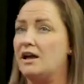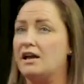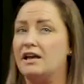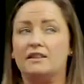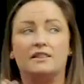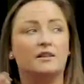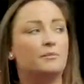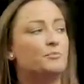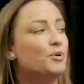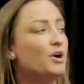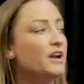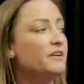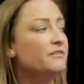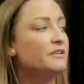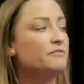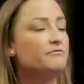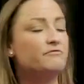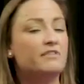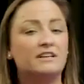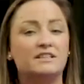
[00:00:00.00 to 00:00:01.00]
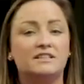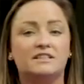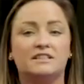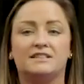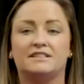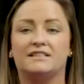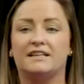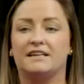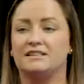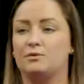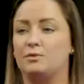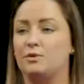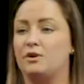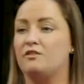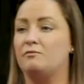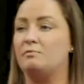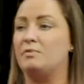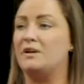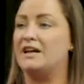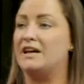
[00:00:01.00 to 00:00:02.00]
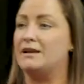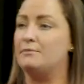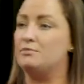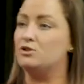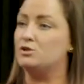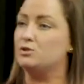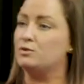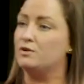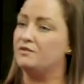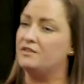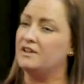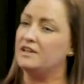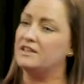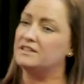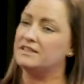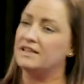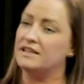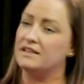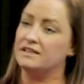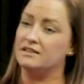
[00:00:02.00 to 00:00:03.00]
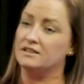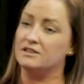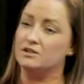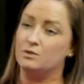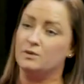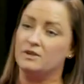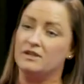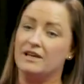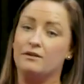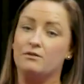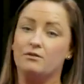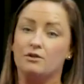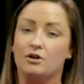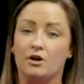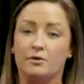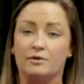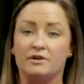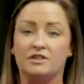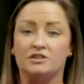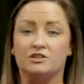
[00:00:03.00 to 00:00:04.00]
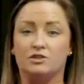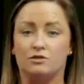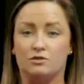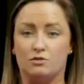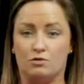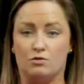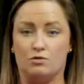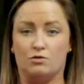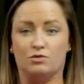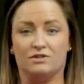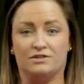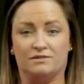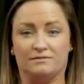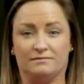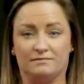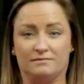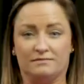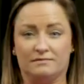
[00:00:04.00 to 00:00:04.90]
in the private rented sector we have been able to evict tenants without going to court.